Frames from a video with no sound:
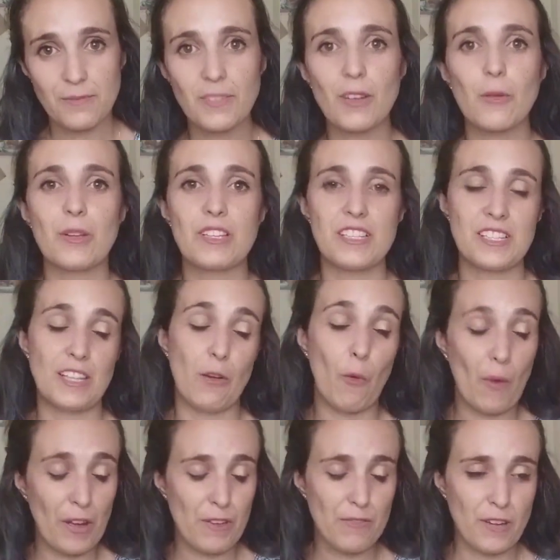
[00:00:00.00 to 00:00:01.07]
which is the
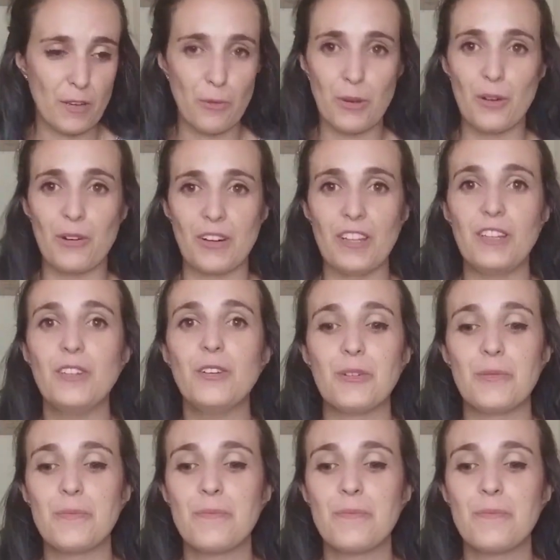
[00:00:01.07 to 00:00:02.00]
Wi-Fi we already know.